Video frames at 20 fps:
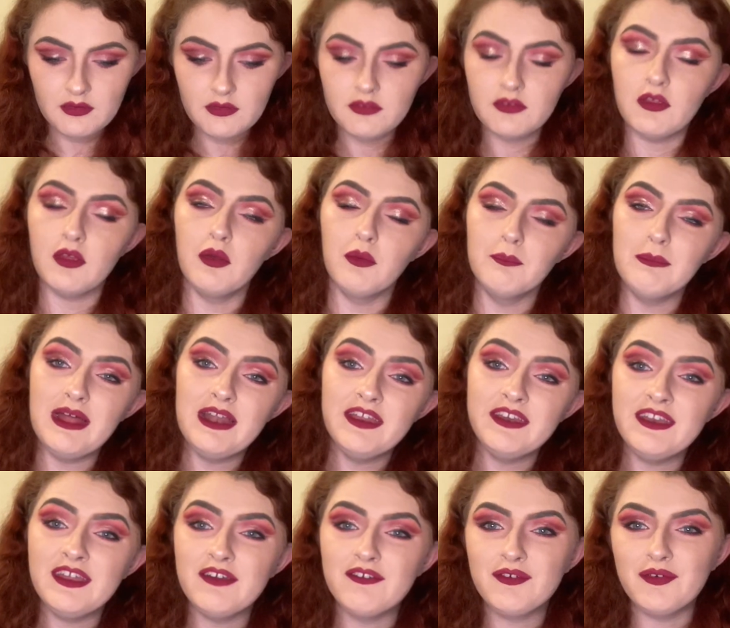So
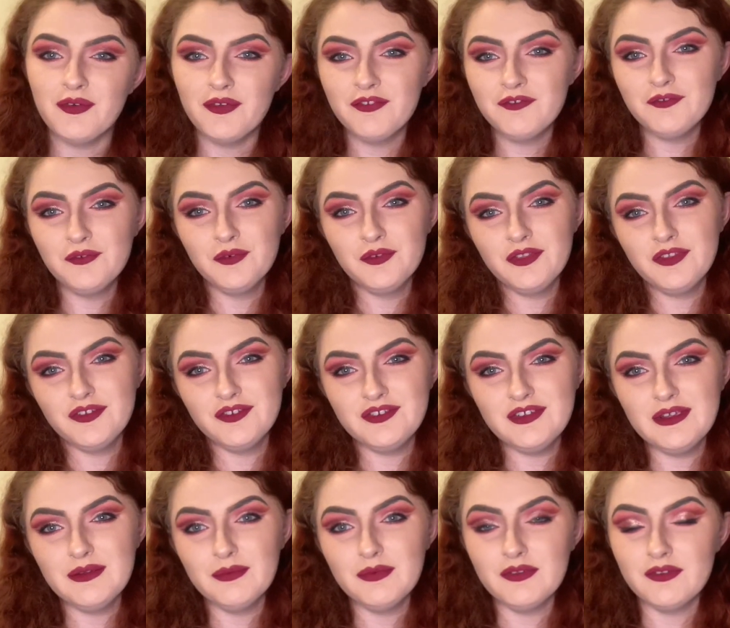Melanie of course thought that
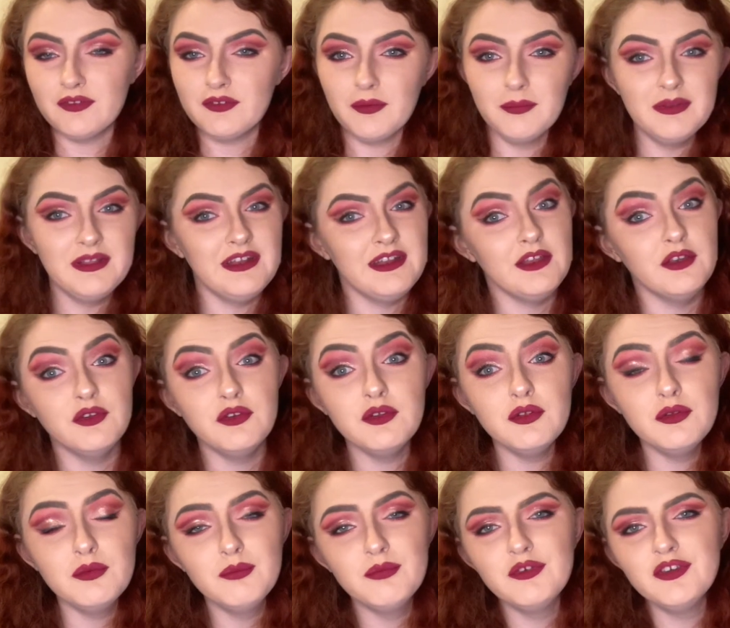she was completely
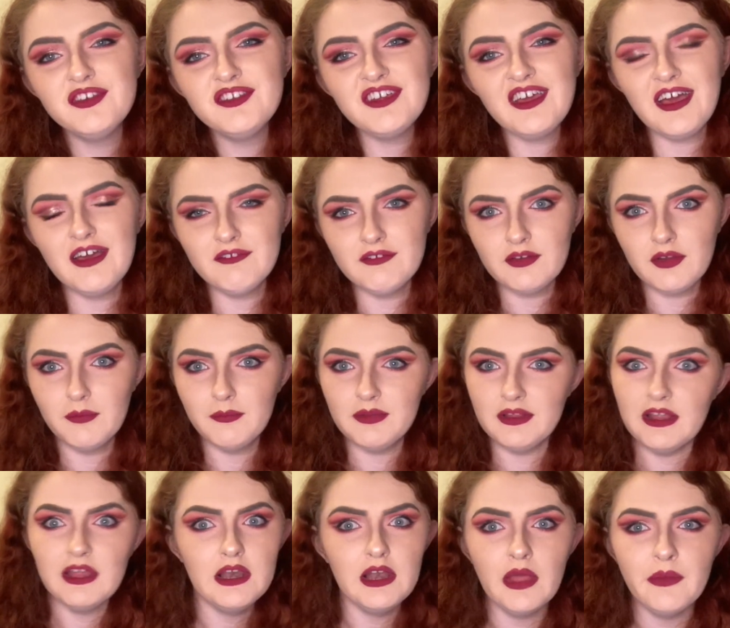doomed to have a
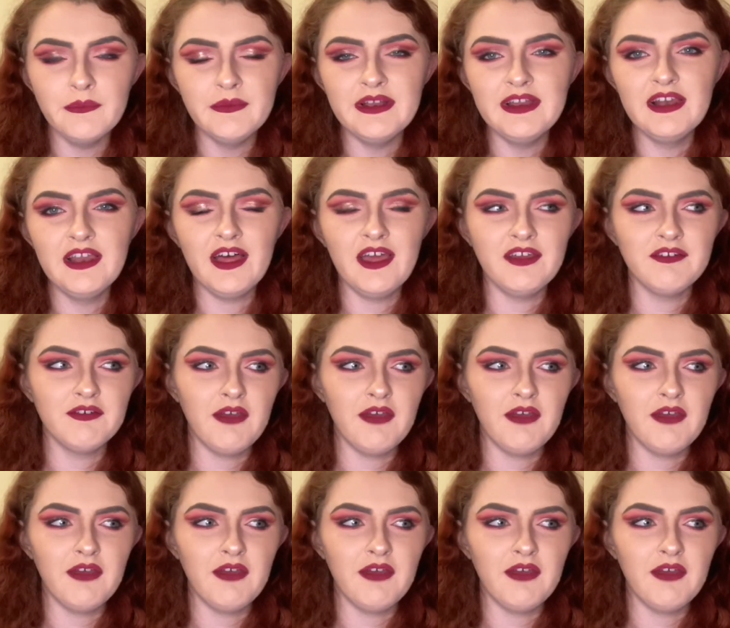completely lonely life.